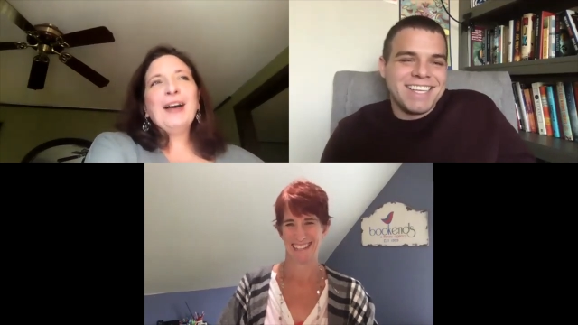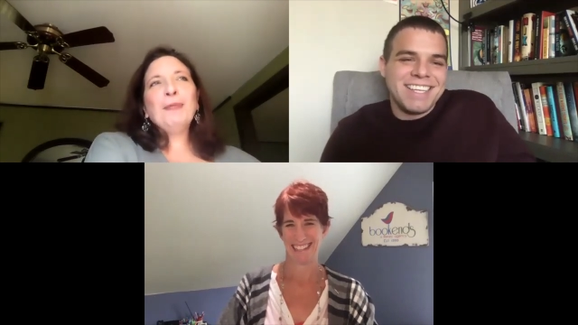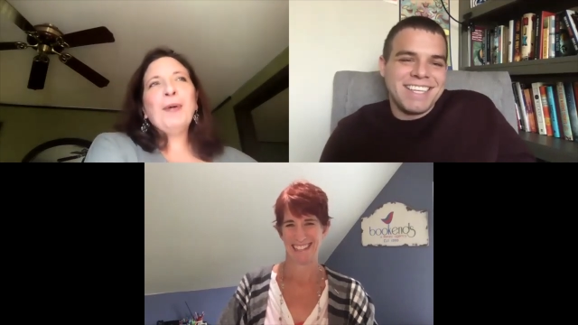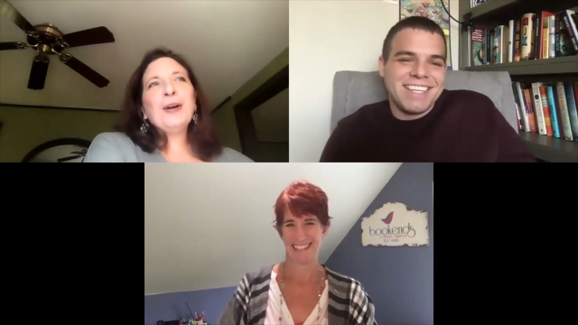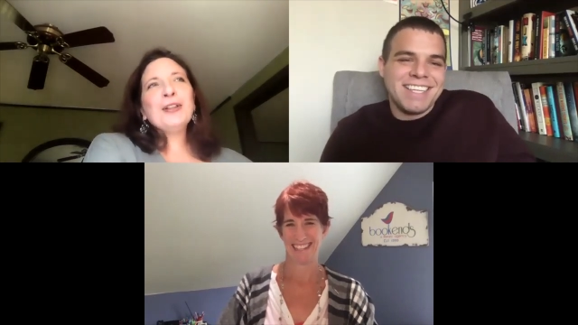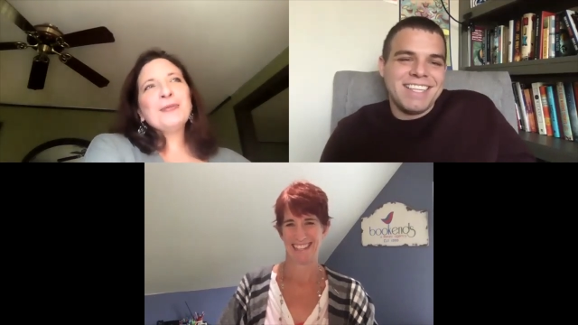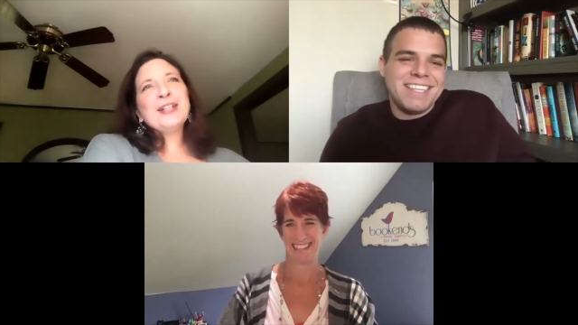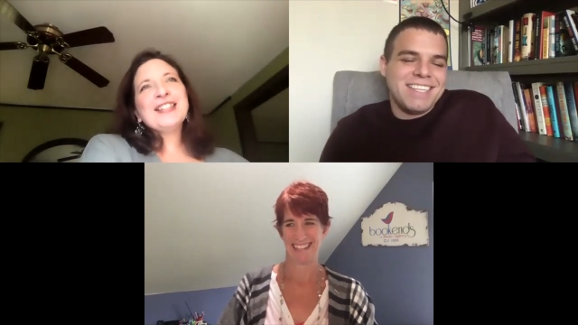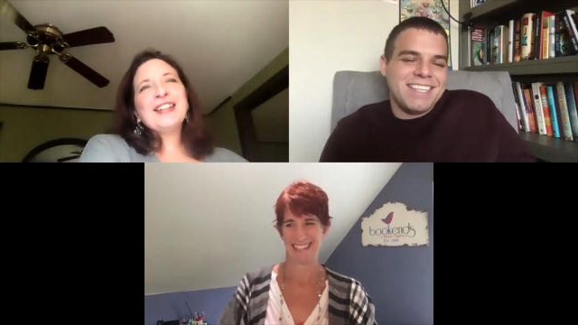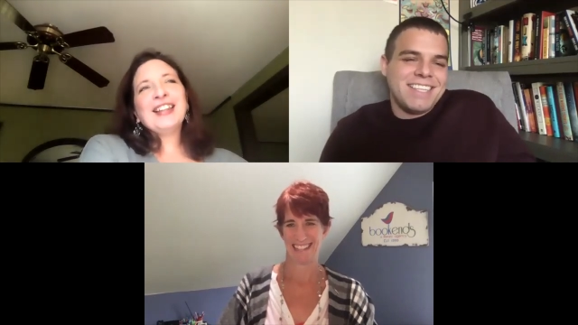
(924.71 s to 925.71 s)
Speaker 1: part of the
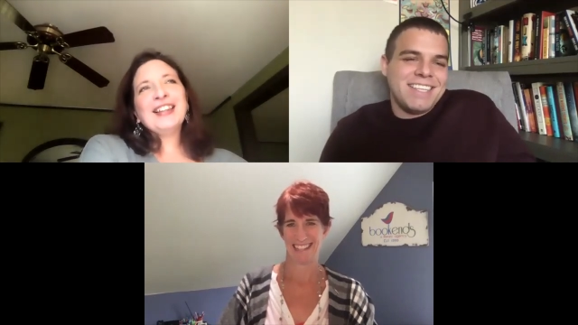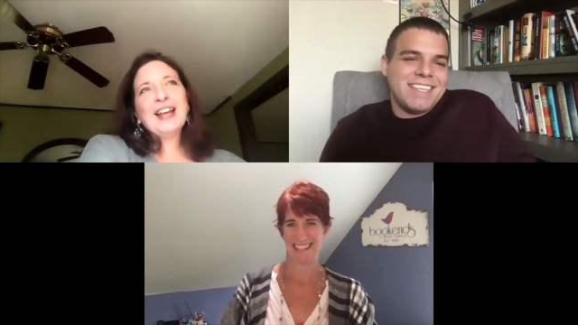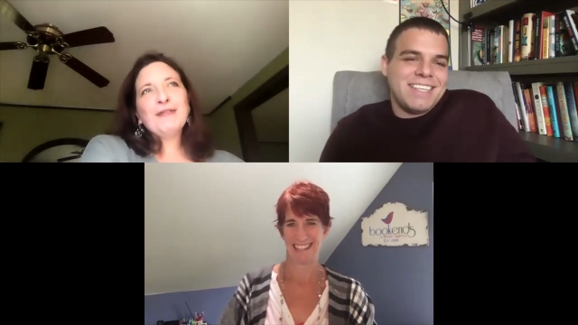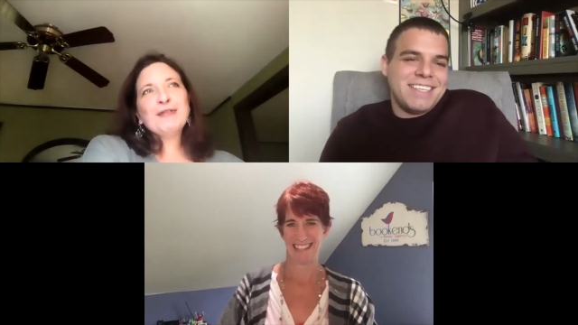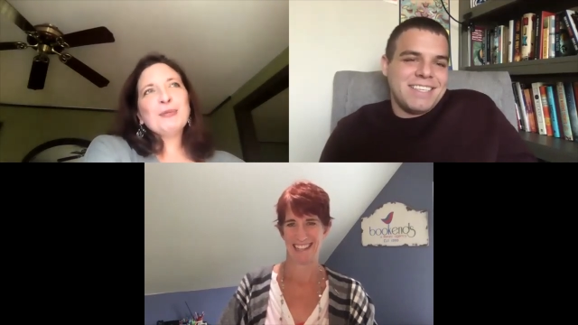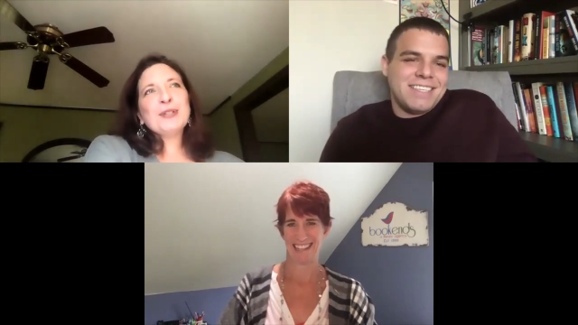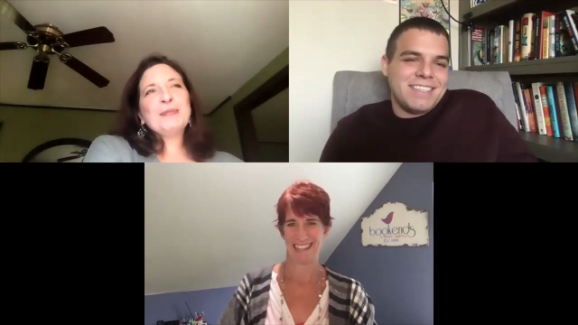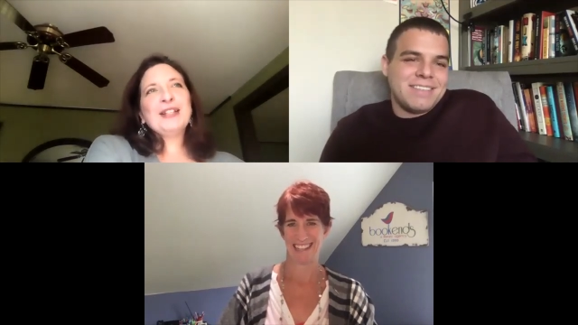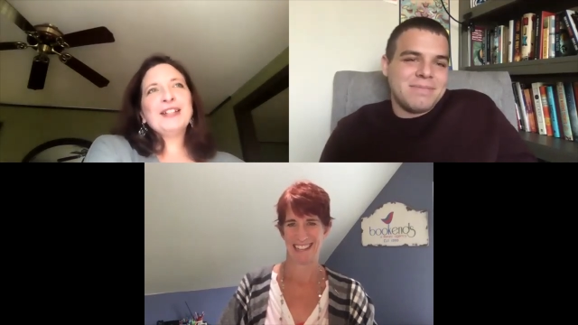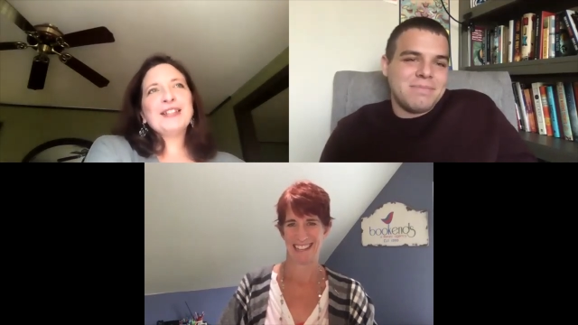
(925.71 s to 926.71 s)
reason I left was
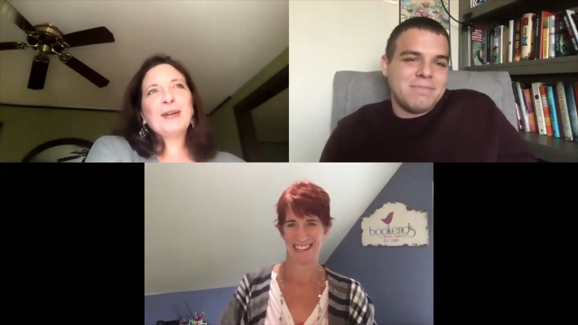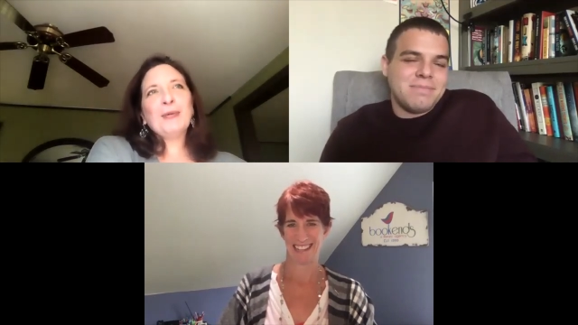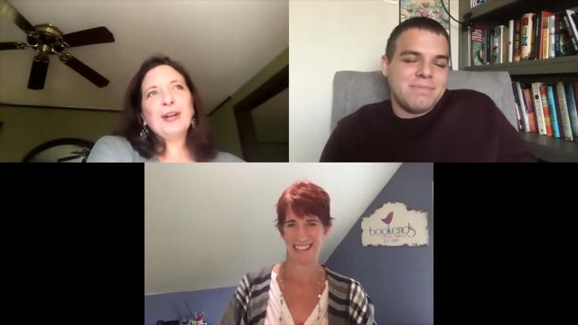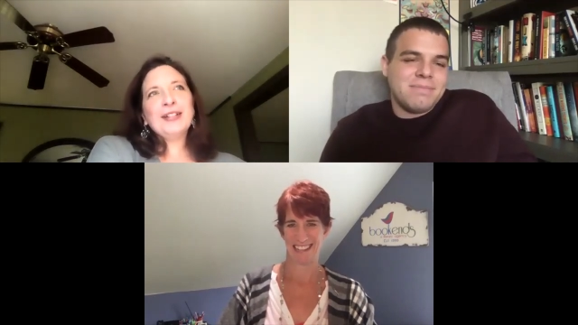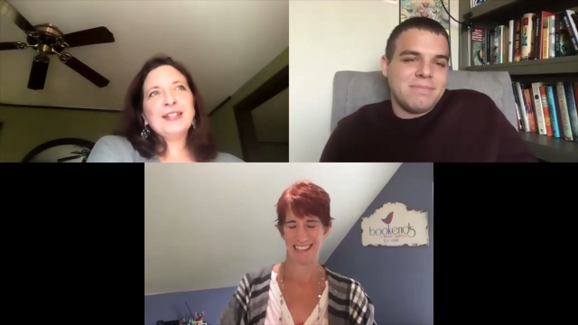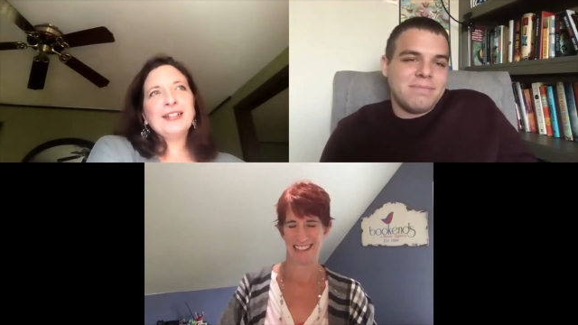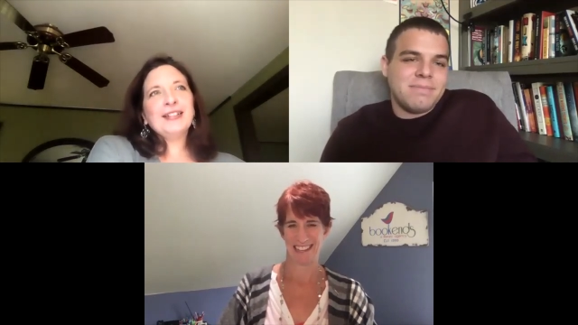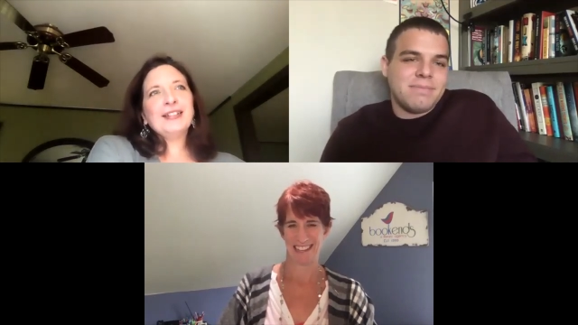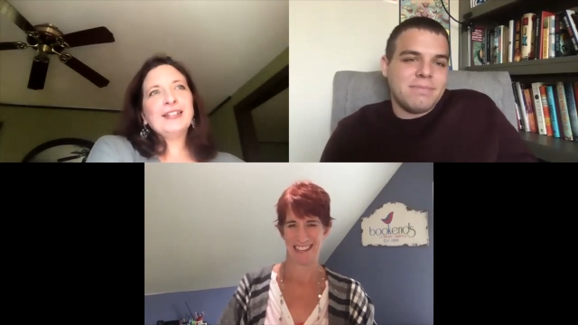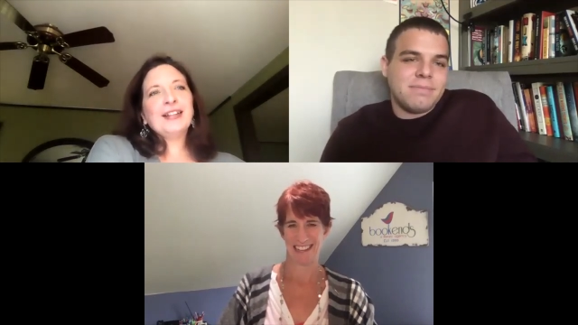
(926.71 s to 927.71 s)
because I
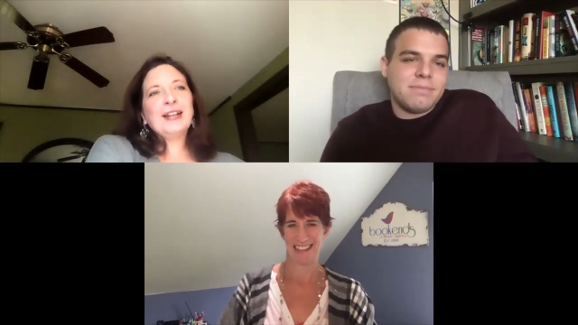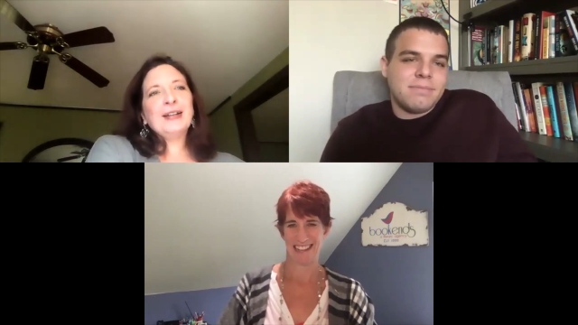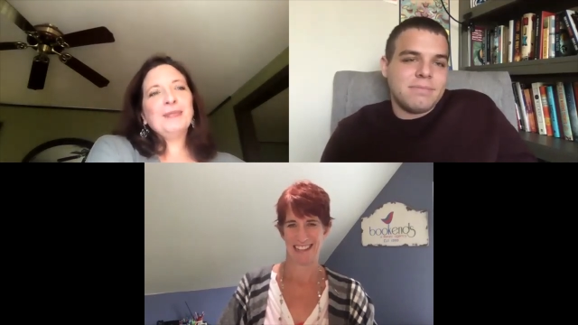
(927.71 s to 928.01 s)
wanted um,